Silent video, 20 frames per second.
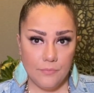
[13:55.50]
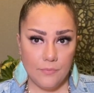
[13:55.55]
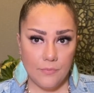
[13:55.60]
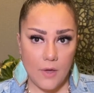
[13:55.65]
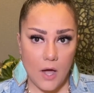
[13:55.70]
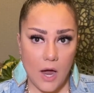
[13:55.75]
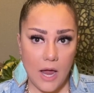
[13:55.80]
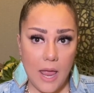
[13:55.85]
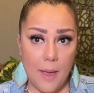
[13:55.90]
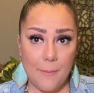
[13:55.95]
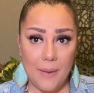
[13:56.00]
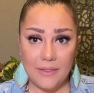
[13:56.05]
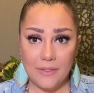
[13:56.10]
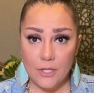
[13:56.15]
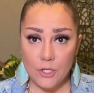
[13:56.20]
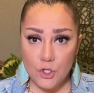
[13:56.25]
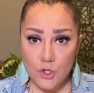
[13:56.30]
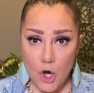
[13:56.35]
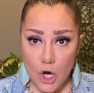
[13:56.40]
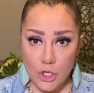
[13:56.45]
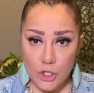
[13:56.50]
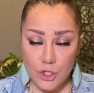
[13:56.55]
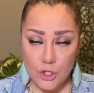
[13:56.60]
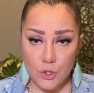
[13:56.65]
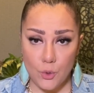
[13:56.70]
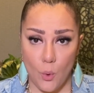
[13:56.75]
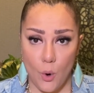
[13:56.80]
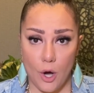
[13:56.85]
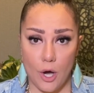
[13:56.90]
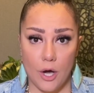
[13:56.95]
I am at the
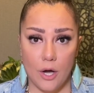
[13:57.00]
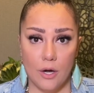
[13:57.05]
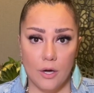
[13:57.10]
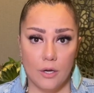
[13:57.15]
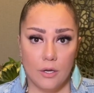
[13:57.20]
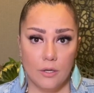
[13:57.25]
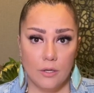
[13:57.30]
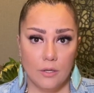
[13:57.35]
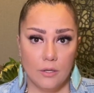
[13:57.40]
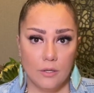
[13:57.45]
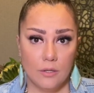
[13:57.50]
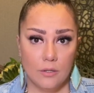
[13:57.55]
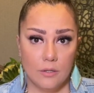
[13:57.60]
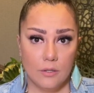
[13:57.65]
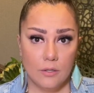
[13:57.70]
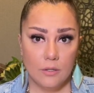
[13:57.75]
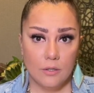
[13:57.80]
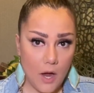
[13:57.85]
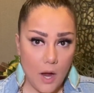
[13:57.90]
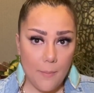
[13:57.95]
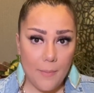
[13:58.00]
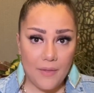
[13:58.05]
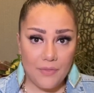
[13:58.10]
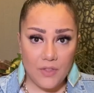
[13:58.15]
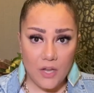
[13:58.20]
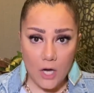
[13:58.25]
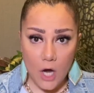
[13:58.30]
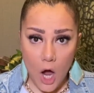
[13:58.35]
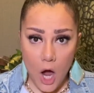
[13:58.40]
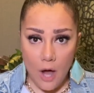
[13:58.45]
drugstore. I'm at
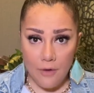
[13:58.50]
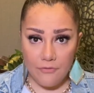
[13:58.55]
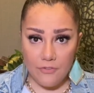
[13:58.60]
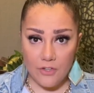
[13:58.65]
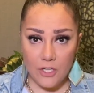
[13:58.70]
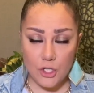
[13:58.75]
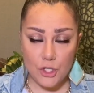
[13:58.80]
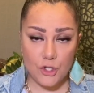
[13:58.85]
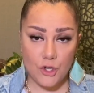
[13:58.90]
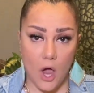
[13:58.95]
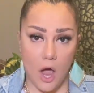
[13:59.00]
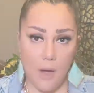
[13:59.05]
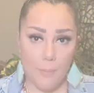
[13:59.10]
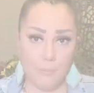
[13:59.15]
the coffee shop.